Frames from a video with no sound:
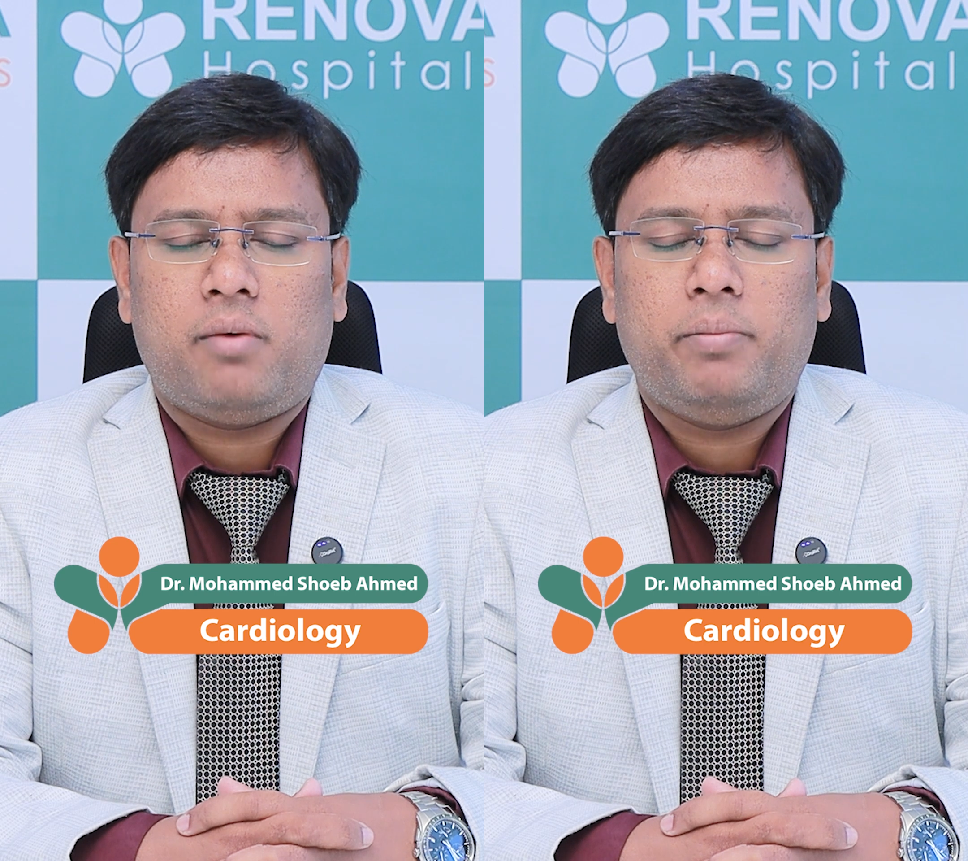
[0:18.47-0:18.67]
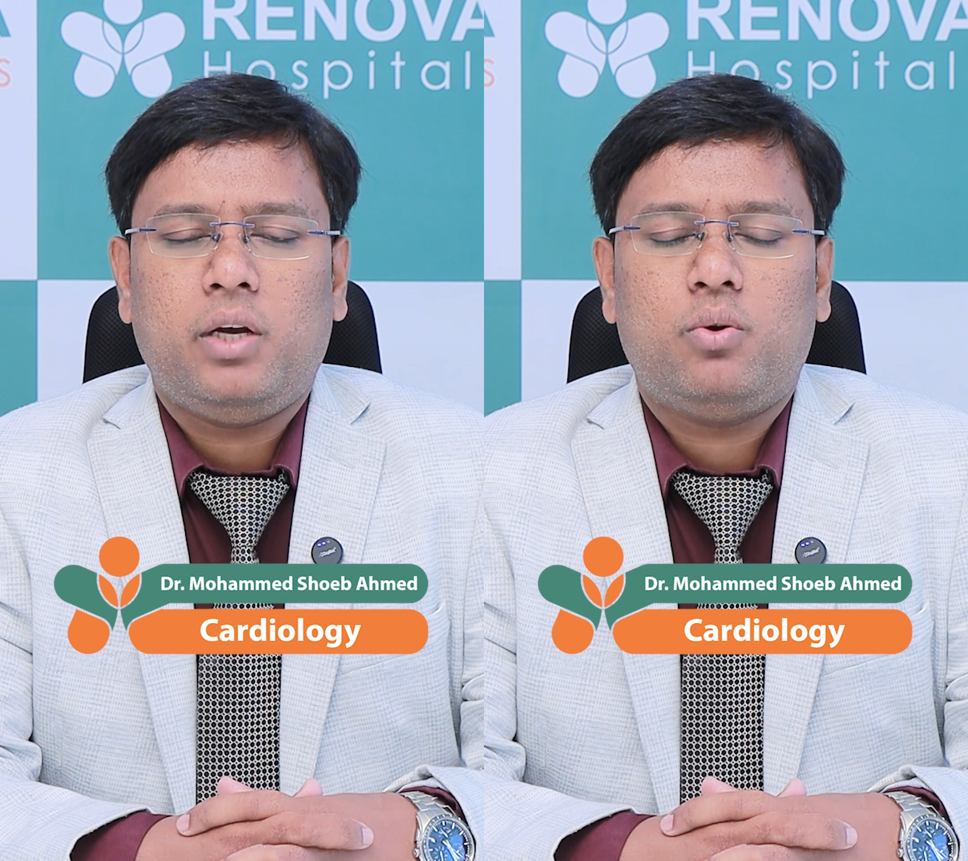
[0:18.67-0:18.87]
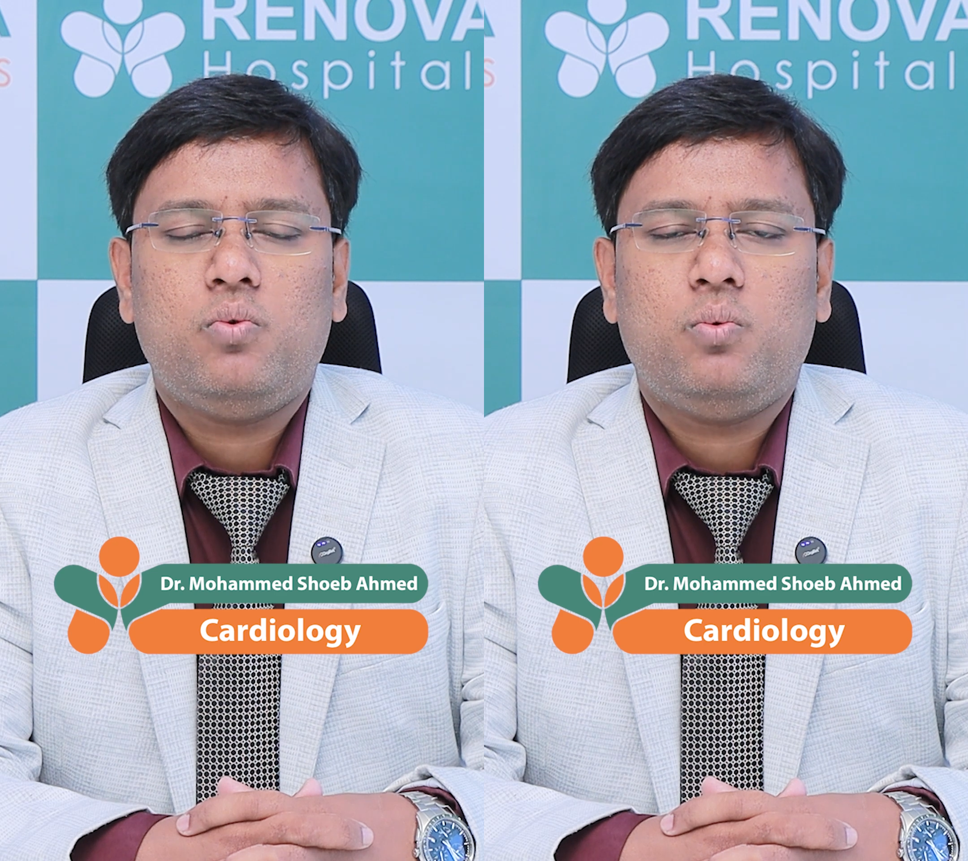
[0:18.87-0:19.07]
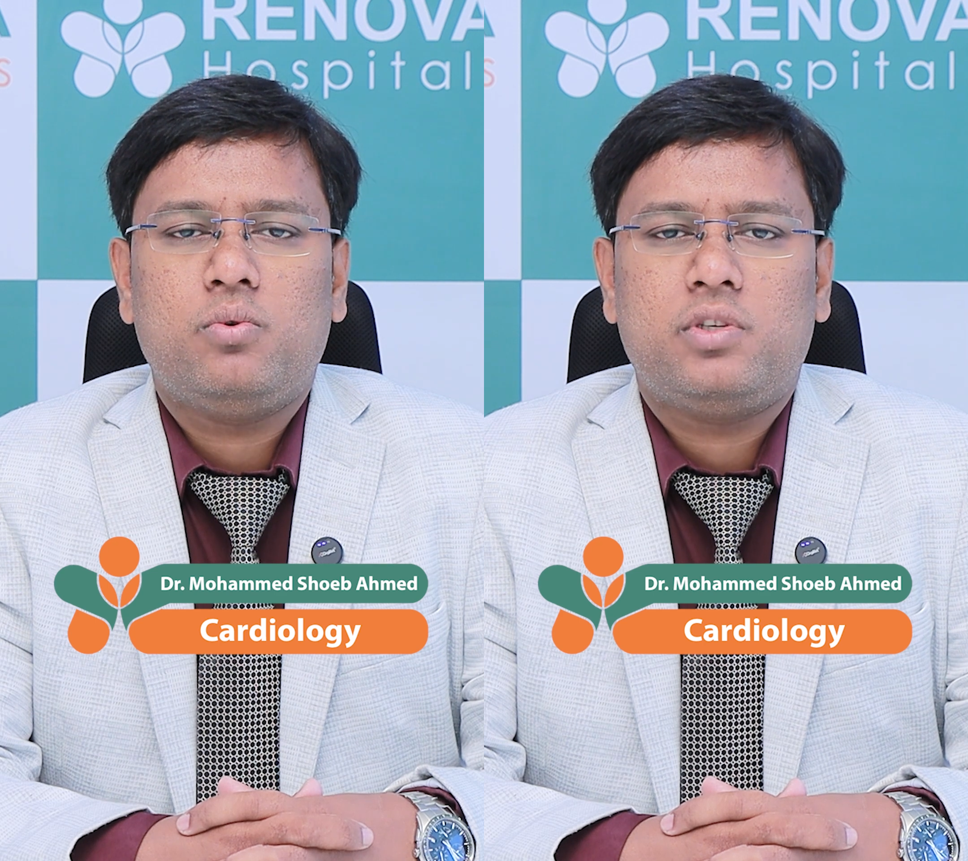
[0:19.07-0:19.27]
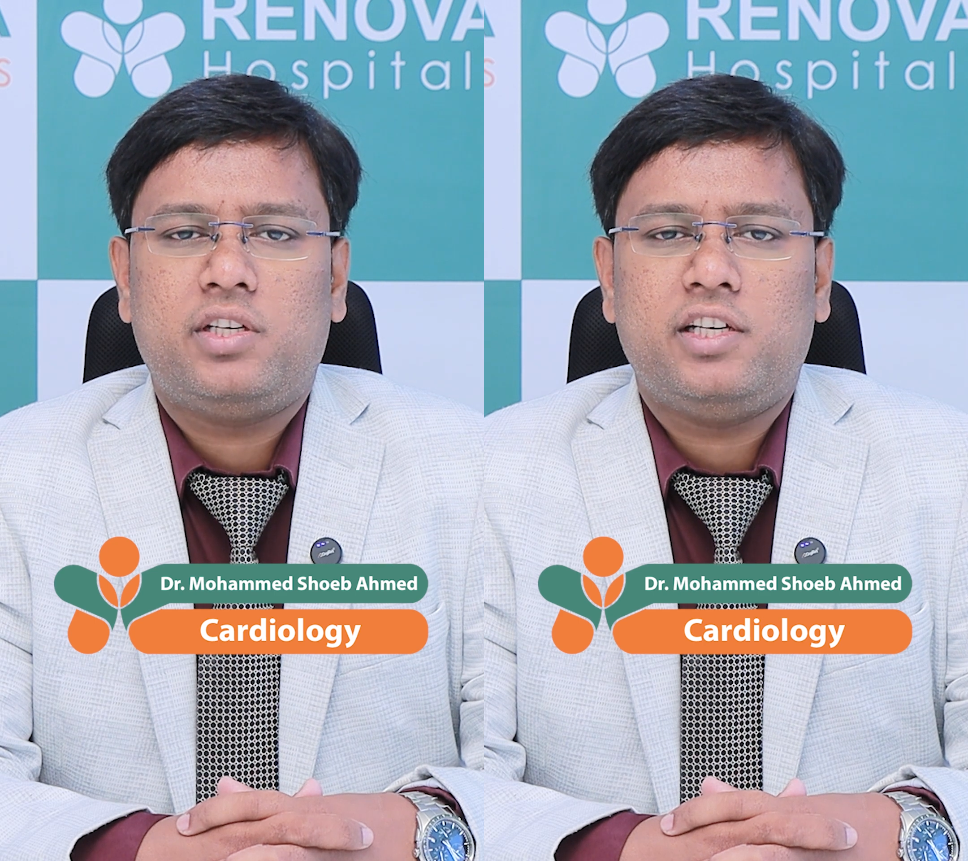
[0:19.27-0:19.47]
Coming to
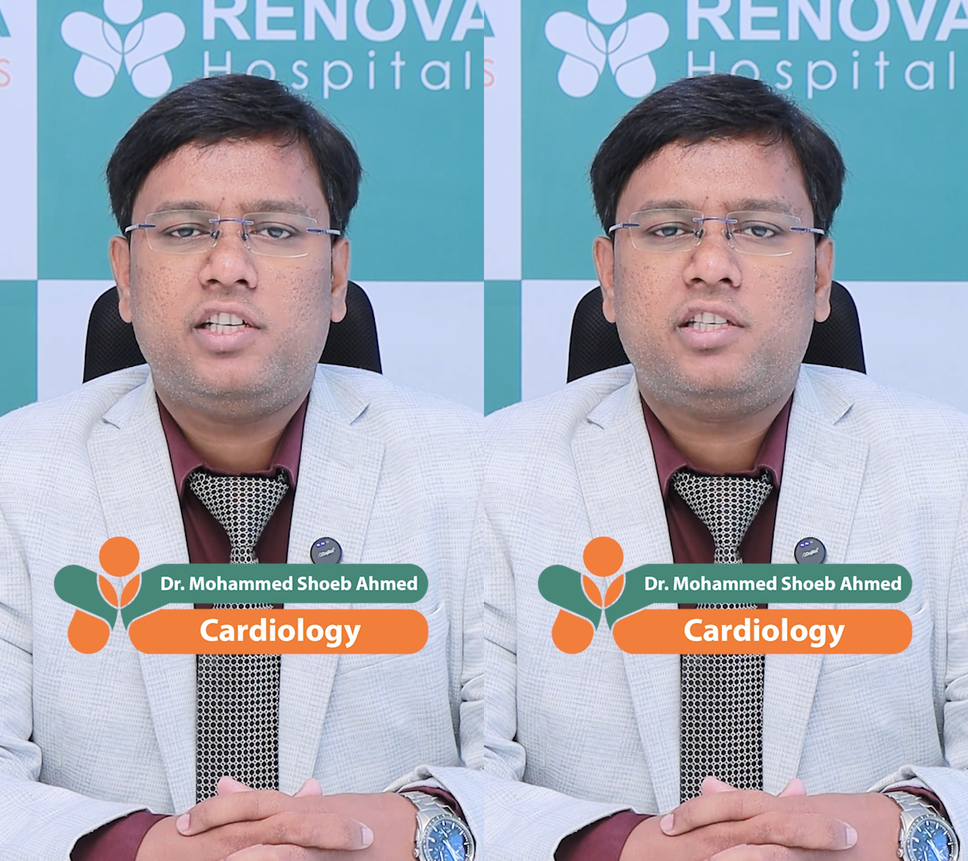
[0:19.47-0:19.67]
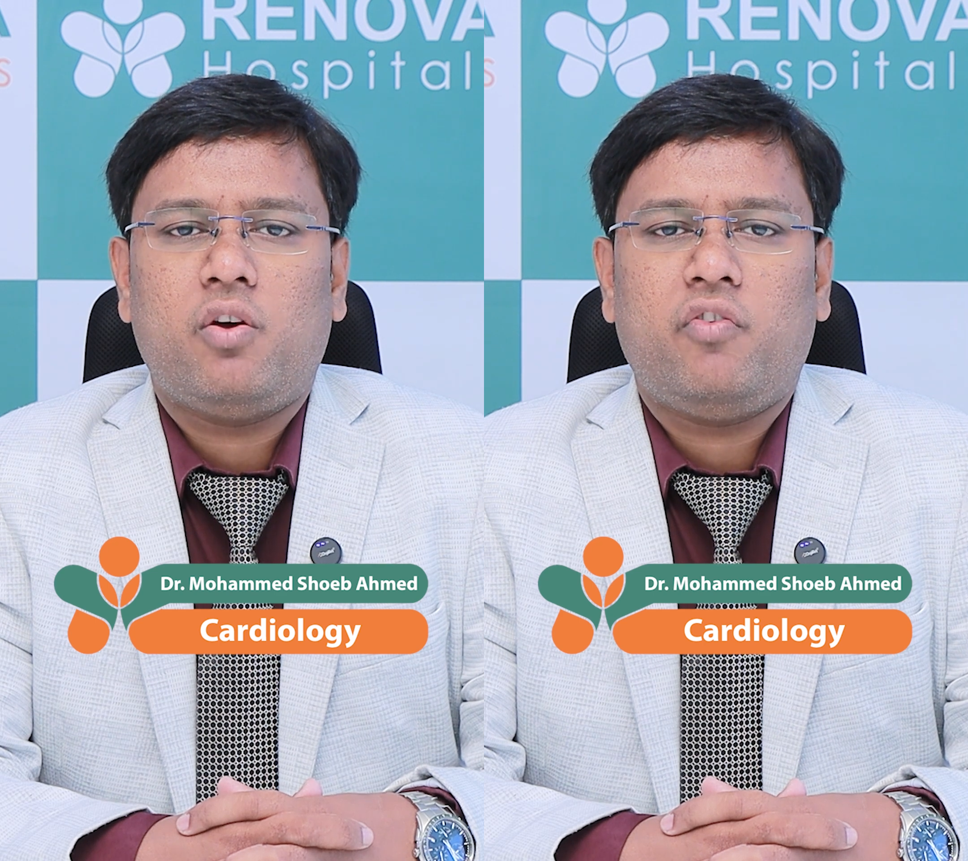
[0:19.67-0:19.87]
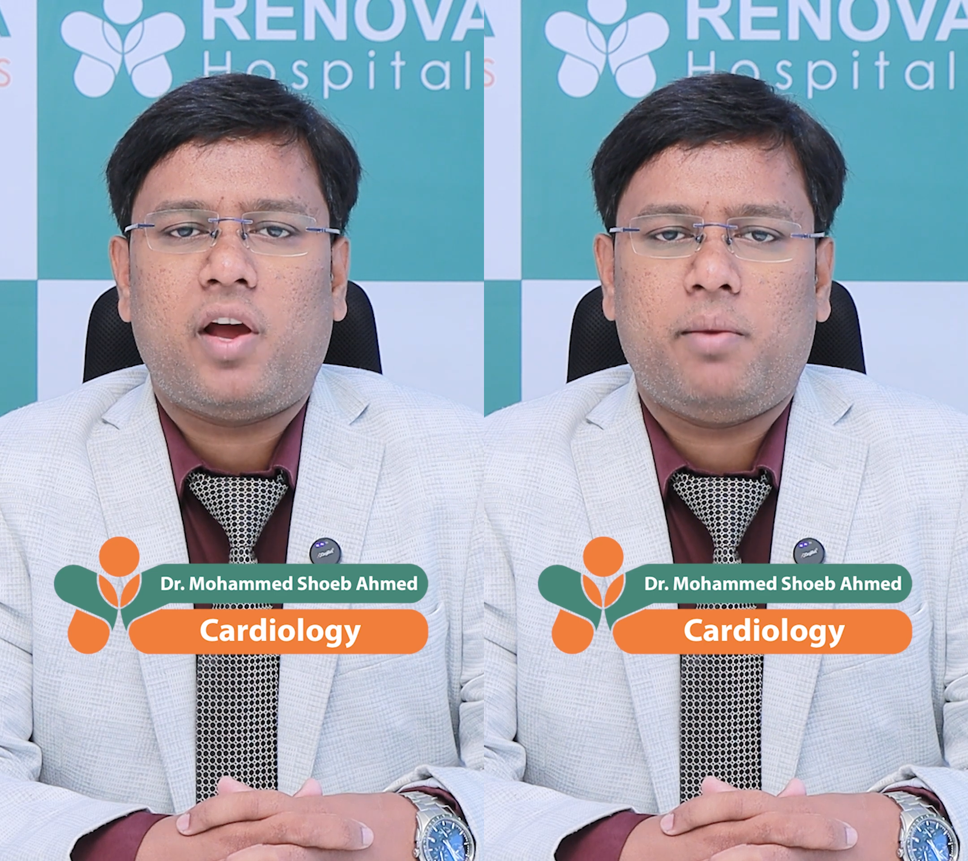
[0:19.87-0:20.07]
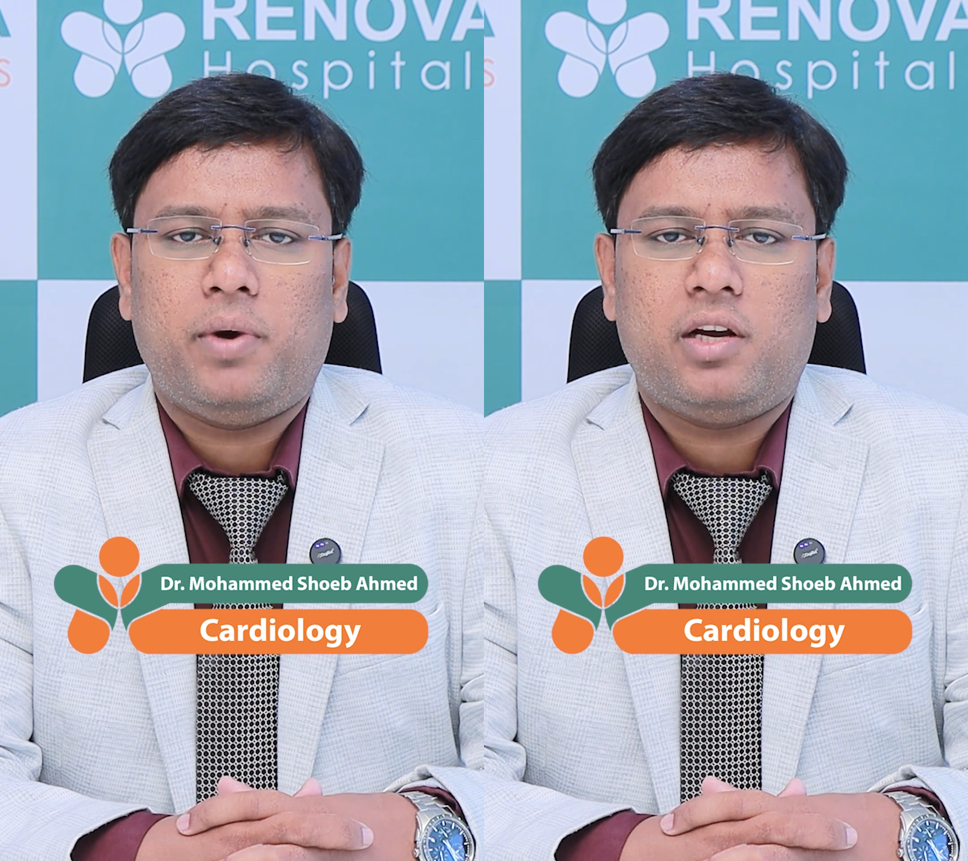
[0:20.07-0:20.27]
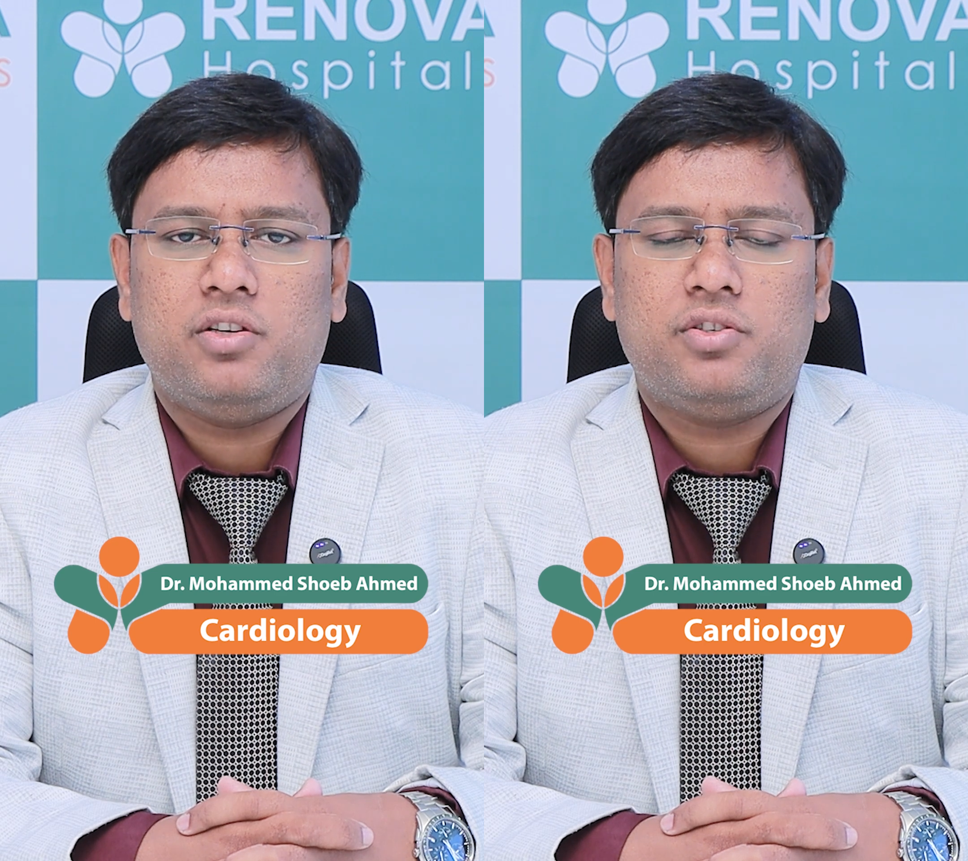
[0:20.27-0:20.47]
stages of
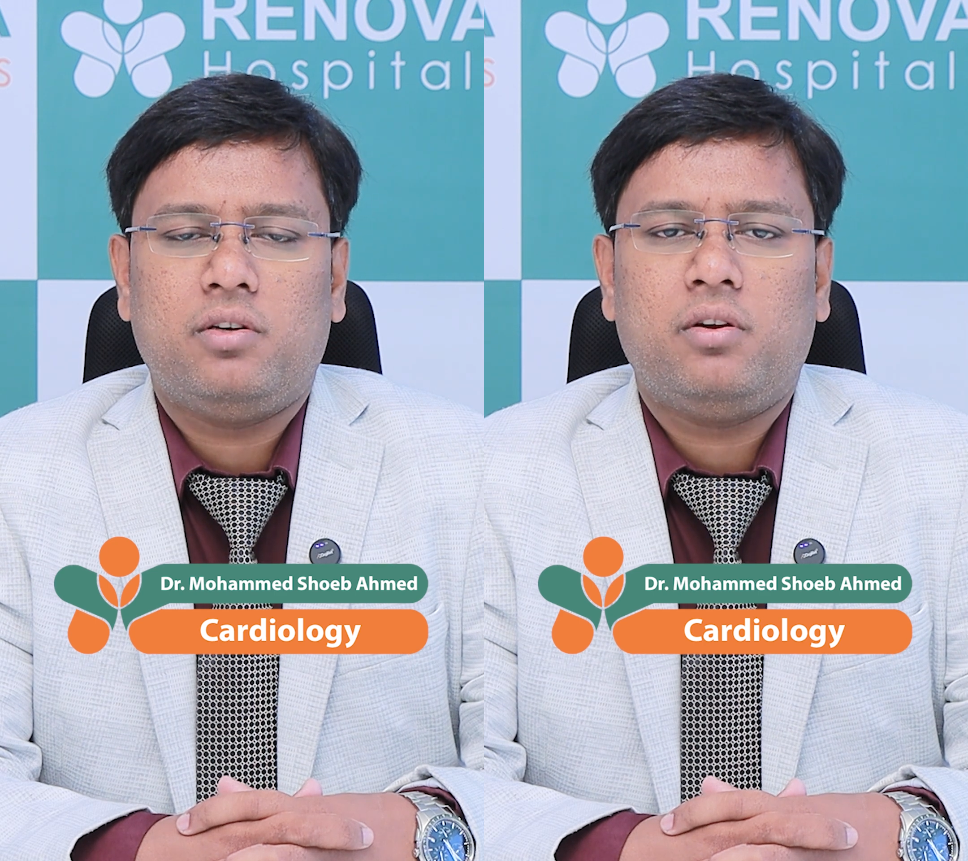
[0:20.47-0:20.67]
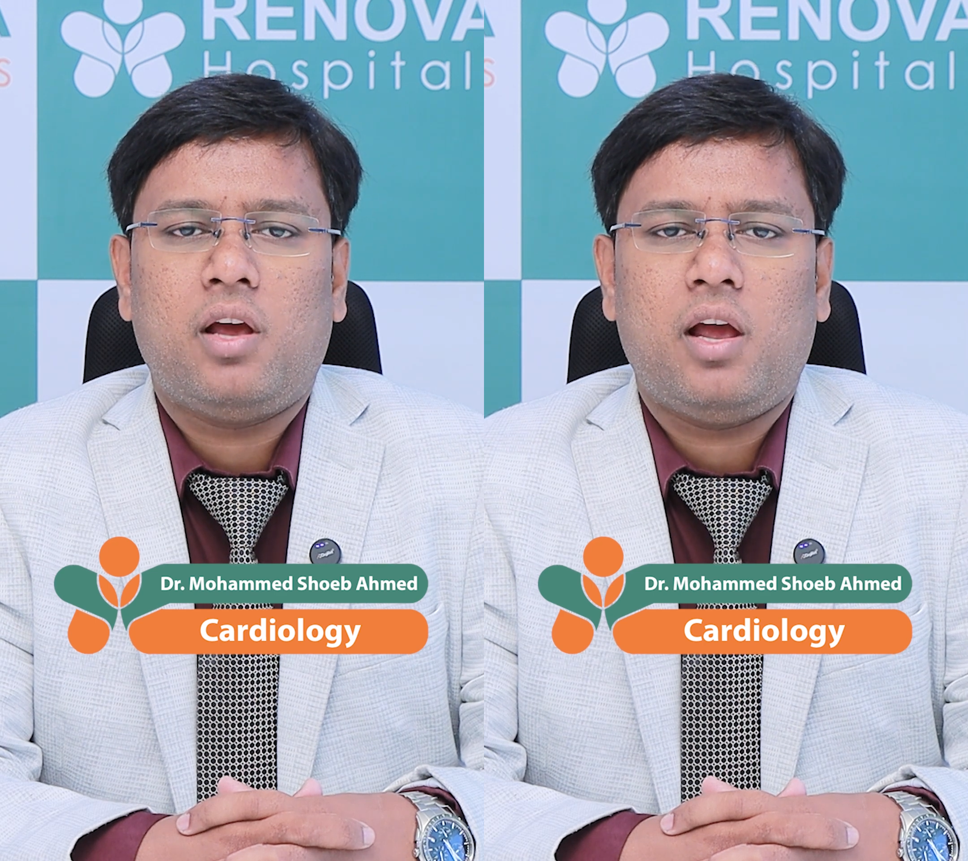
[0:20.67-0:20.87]
hypertension.